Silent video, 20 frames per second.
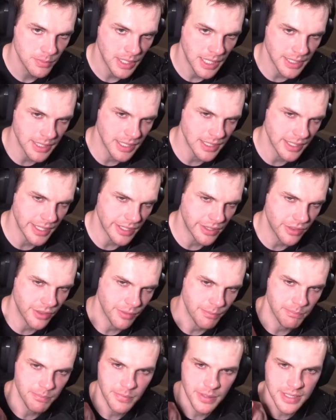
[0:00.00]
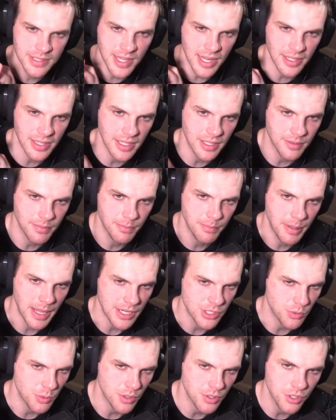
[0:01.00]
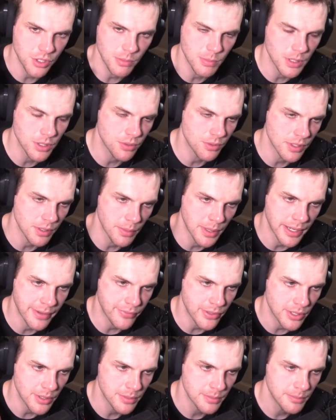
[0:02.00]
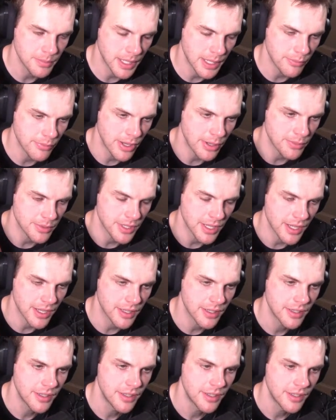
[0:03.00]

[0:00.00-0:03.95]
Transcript: and then like it's kind of like patchwork QB3, whatever, but I'm fine with that.